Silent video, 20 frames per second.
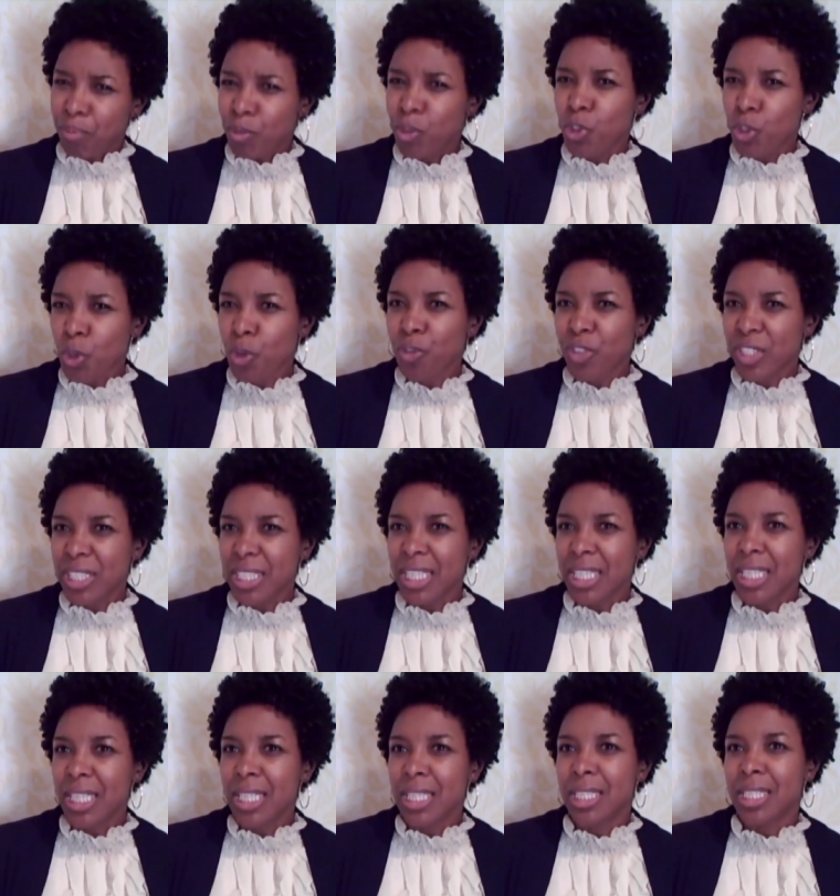service
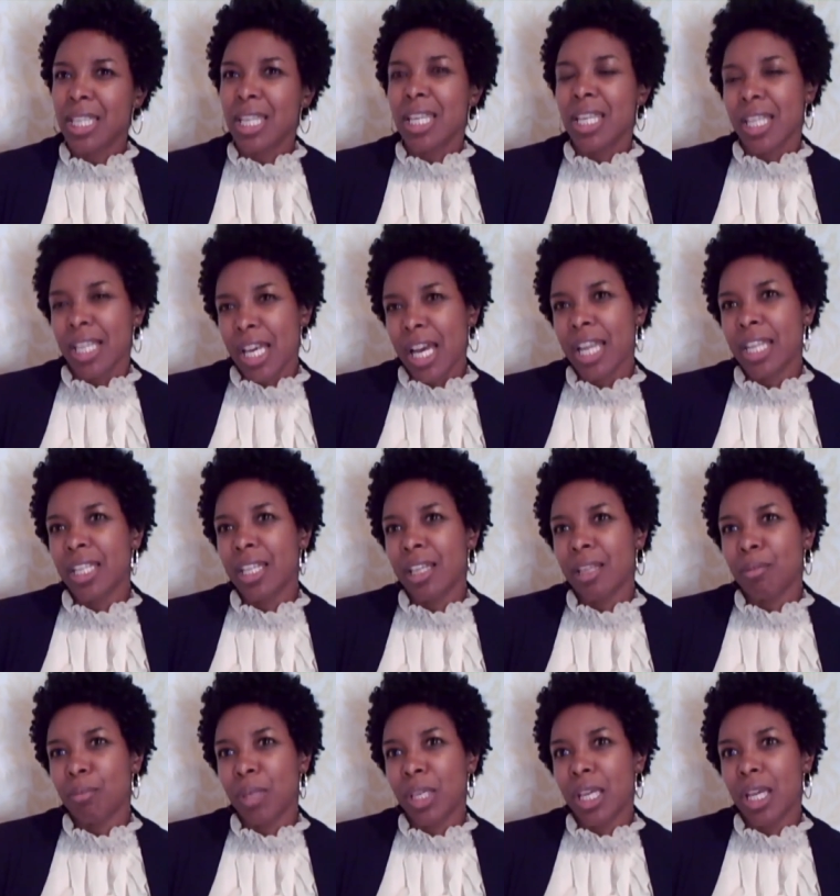is kind
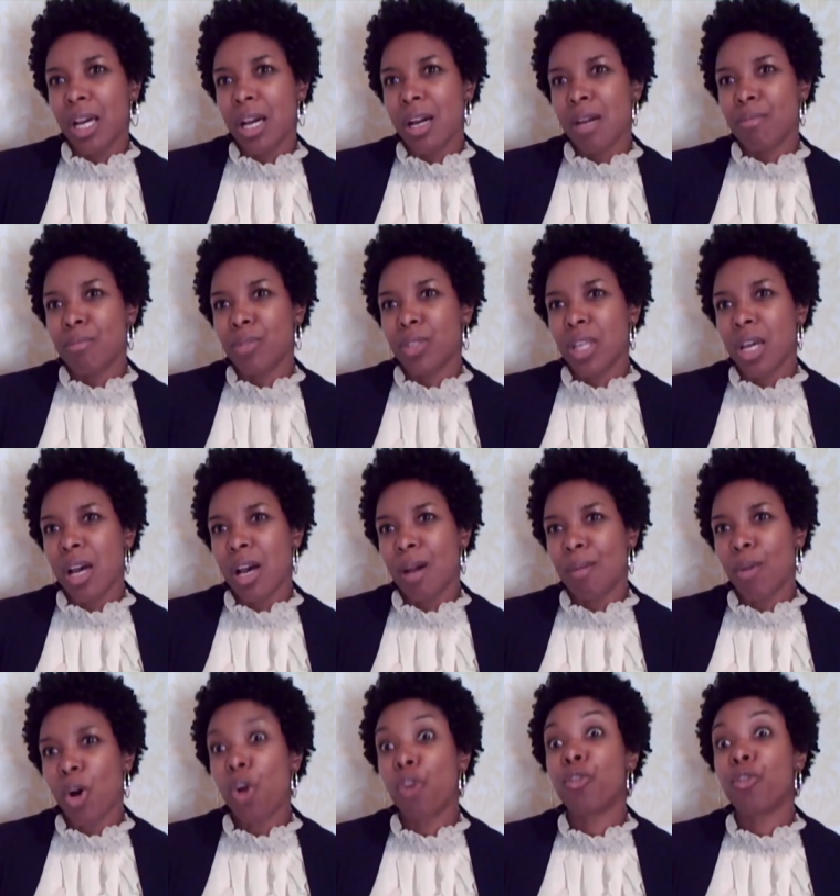of becomes um,